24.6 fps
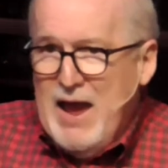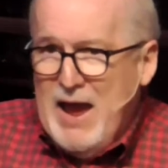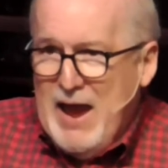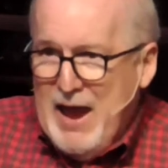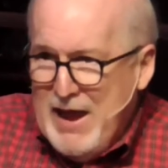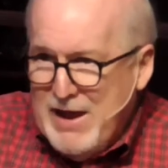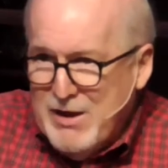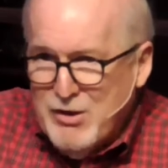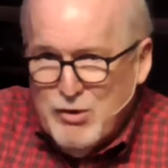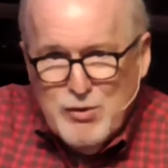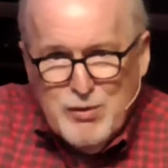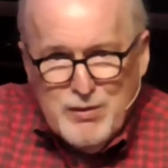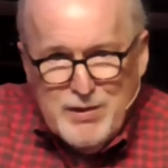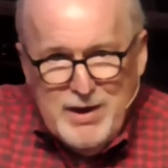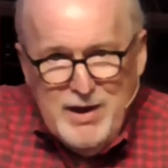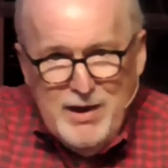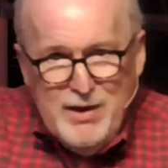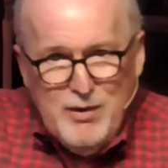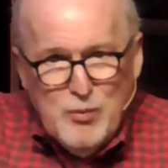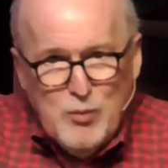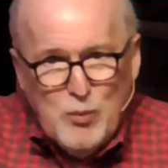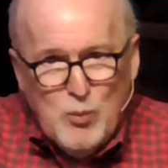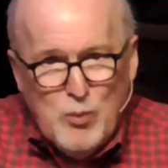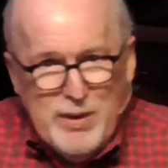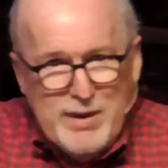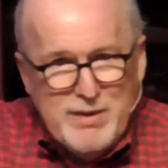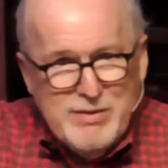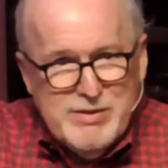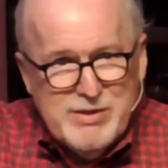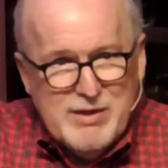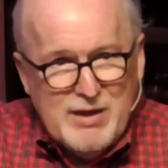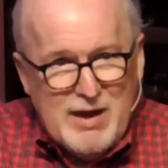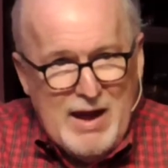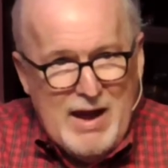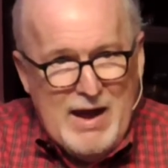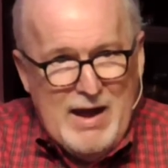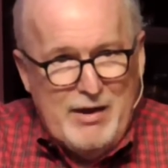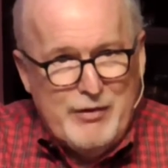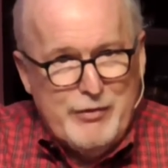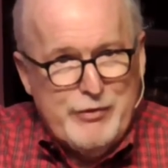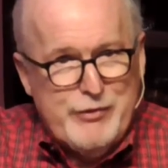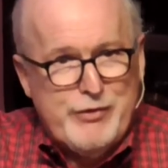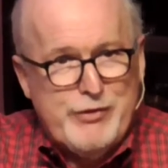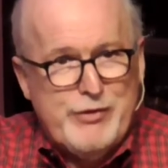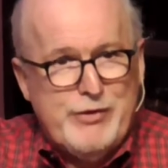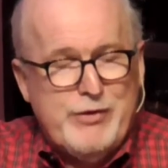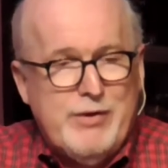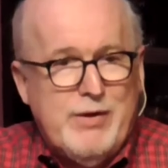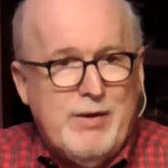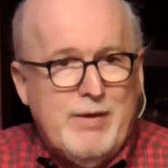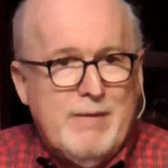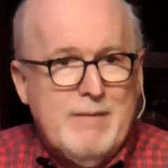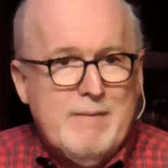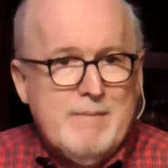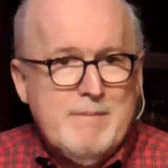angry with us,